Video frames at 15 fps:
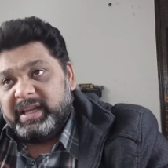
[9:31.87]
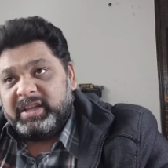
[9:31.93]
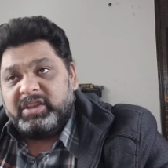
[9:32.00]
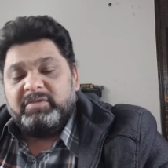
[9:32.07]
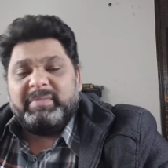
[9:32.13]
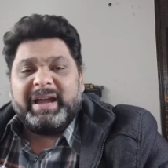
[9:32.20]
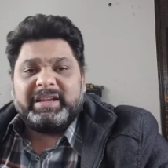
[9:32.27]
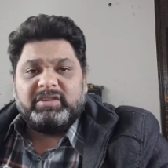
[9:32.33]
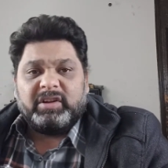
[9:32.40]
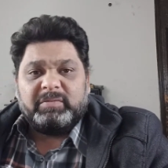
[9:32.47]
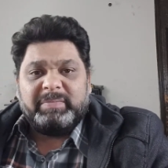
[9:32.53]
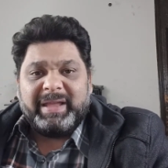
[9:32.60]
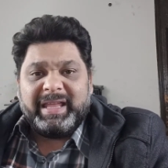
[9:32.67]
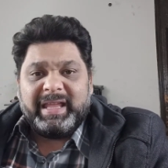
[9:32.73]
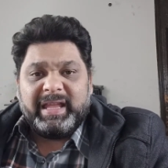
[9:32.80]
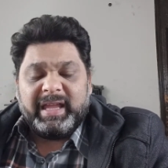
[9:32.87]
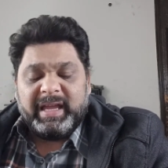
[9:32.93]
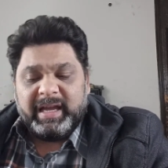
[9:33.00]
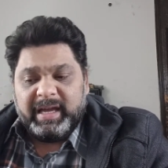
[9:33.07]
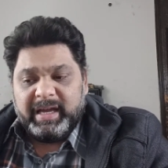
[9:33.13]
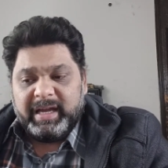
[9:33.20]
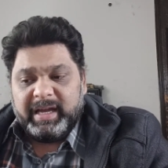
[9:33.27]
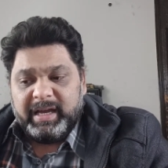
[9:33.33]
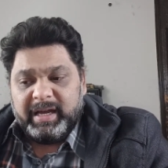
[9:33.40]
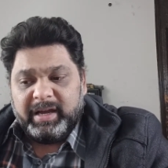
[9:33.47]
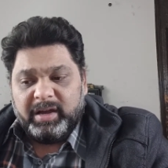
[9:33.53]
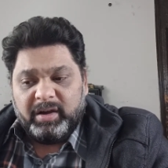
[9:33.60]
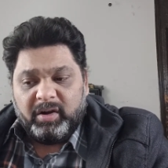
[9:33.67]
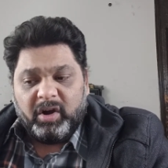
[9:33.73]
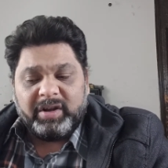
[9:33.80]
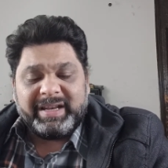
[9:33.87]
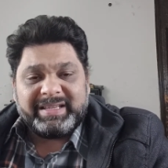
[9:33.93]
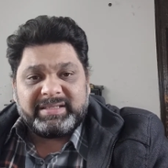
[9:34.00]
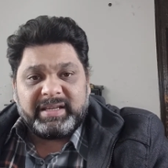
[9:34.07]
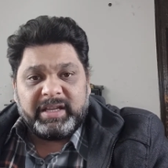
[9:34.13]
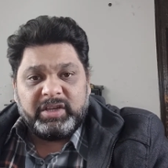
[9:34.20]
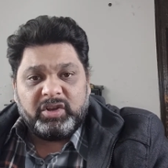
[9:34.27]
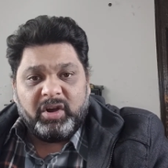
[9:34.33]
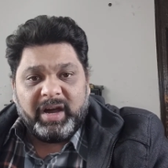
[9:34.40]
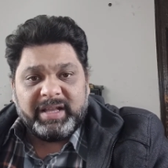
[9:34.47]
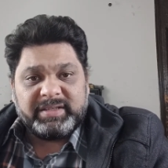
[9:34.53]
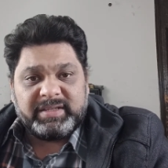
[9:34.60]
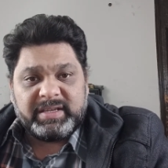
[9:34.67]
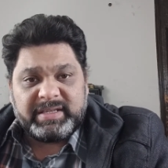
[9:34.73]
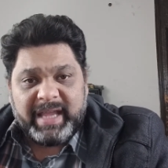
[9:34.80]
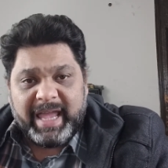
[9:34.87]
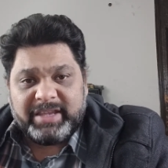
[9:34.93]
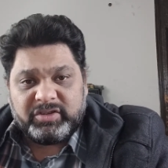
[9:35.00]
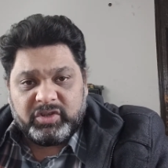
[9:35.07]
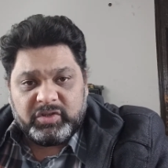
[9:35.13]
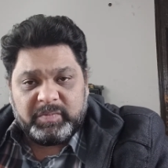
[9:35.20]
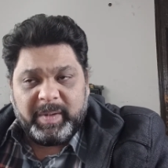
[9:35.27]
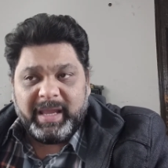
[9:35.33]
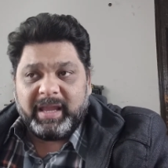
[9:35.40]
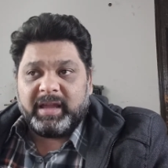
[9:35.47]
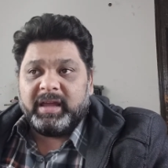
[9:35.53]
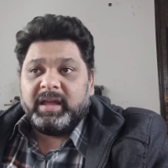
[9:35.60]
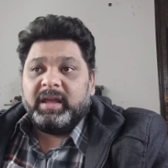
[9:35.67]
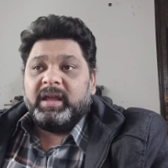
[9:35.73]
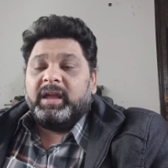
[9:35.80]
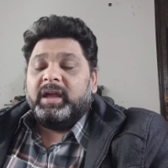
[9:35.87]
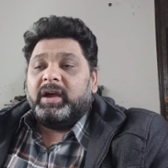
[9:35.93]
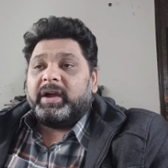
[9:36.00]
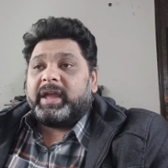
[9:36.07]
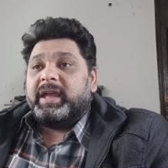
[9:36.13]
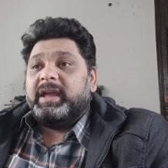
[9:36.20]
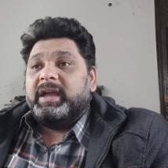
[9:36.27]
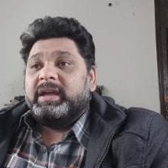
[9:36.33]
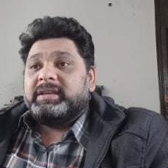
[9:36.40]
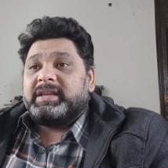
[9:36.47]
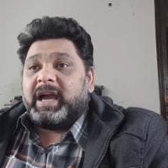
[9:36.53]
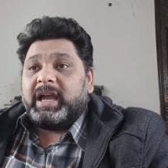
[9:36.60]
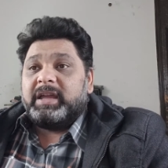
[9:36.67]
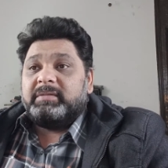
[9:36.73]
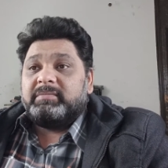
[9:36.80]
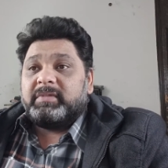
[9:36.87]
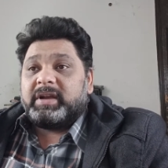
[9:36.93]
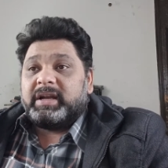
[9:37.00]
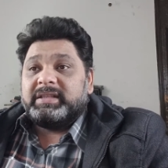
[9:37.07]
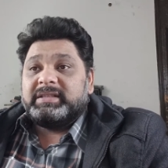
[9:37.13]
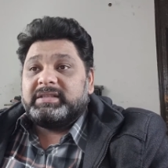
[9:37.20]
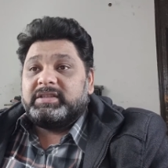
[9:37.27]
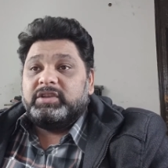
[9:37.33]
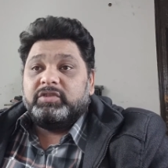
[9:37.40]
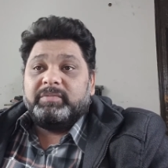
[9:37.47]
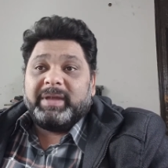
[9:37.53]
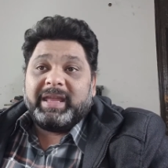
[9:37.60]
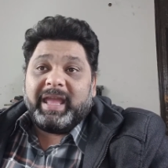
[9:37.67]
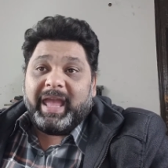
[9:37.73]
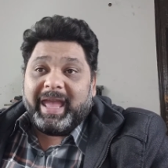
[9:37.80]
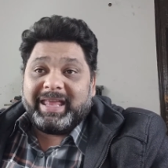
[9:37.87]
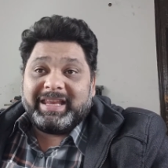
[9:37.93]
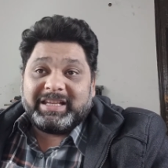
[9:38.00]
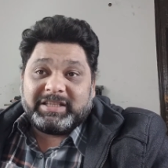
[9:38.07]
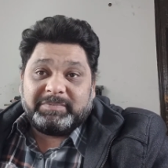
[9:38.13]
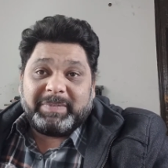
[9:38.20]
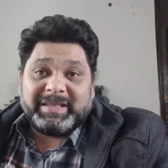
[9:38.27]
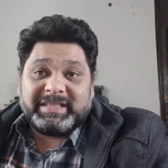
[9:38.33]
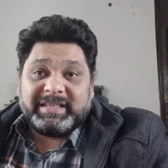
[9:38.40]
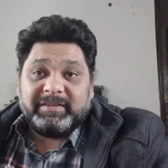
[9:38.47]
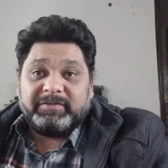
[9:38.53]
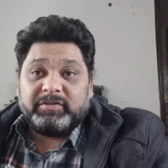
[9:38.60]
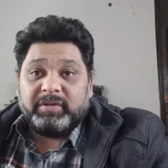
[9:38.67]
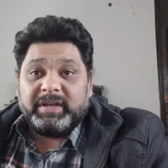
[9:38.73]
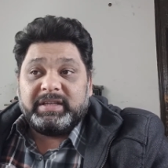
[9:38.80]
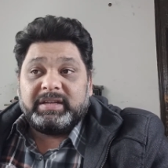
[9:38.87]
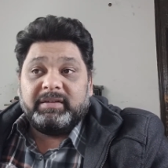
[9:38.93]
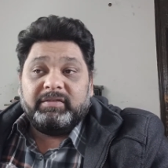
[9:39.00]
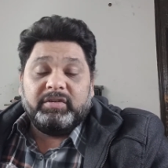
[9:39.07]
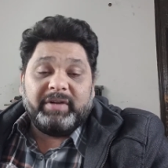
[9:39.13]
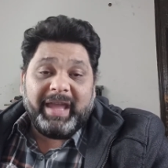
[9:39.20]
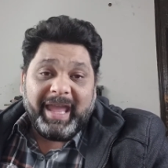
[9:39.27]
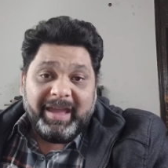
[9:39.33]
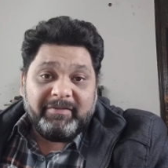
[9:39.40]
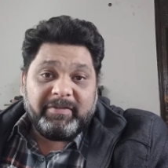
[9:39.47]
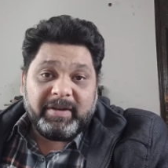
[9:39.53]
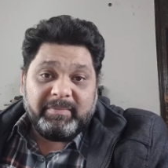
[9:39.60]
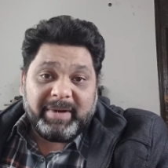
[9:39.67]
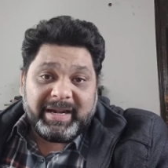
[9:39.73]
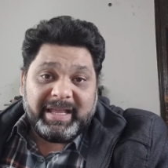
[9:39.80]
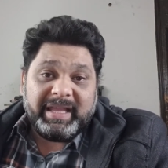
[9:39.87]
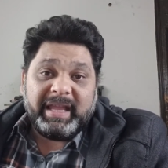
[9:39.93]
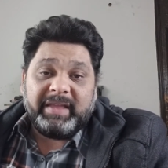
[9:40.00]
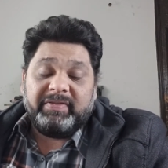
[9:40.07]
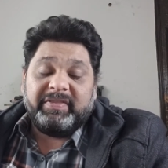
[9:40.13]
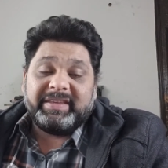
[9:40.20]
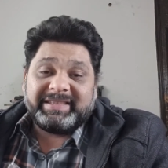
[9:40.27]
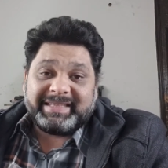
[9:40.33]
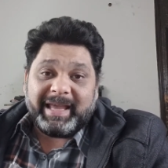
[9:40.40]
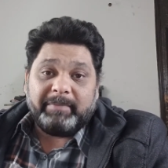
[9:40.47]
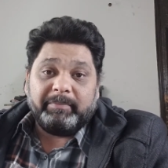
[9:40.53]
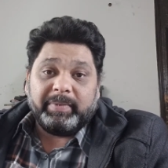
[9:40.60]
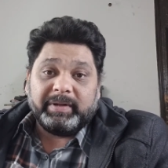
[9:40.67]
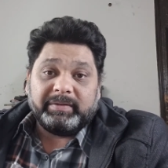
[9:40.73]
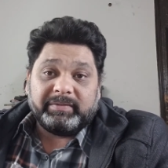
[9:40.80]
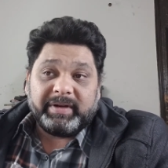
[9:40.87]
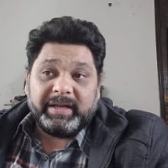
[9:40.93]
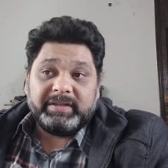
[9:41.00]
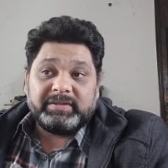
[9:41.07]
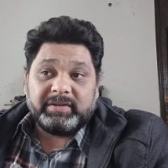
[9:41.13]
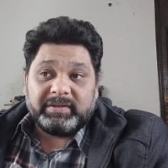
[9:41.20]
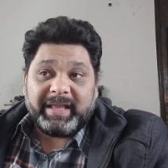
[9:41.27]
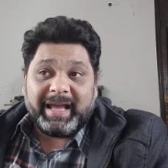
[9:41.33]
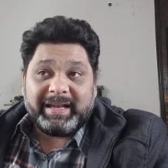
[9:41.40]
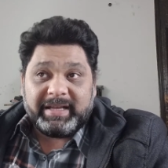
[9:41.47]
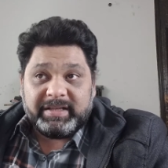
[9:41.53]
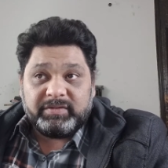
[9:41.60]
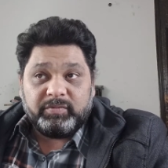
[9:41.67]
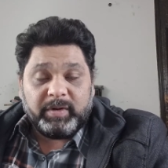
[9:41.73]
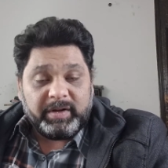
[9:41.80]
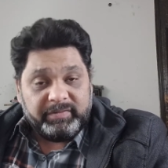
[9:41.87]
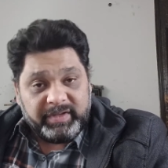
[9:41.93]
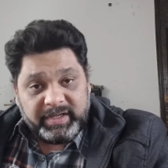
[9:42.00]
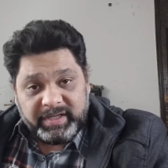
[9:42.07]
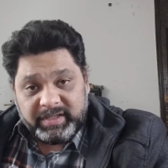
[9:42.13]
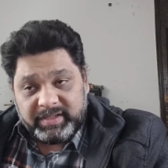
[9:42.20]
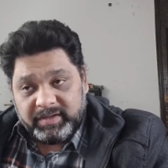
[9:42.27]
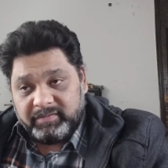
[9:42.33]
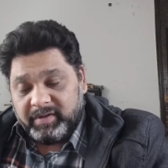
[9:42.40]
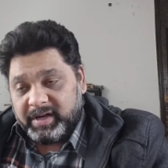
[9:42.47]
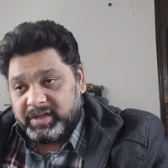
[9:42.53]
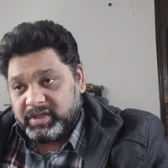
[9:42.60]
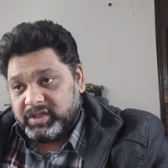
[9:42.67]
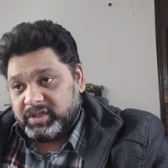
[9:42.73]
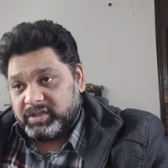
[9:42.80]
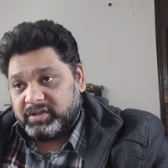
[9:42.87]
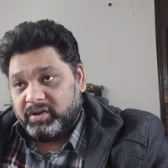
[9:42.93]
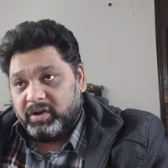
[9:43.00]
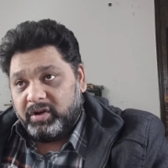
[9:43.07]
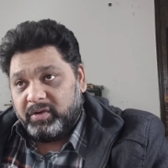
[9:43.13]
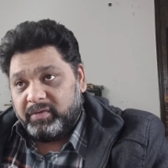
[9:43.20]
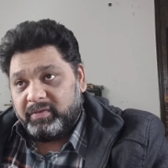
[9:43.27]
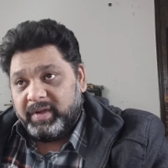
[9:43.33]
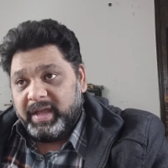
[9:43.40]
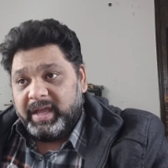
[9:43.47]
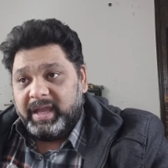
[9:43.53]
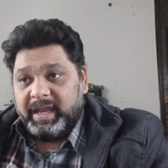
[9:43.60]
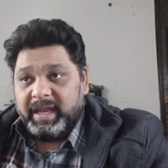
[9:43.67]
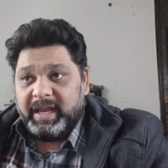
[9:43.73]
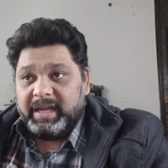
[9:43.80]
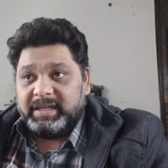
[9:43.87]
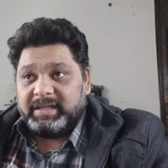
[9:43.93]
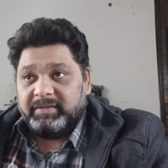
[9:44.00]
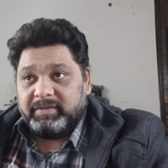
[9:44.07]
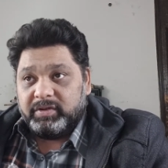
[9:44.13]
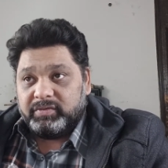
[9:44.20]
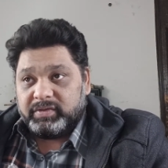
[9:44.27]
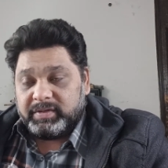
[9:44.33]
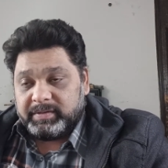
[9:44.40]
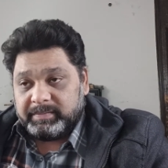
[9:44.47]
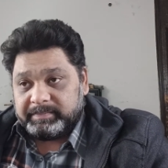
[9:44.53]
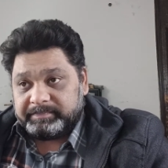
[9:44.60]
you might not be honest in your answers, as to speak. Okay, time consuming and expensive to interview everybody in the sample, right? So that is one of the disadvantages of interviews,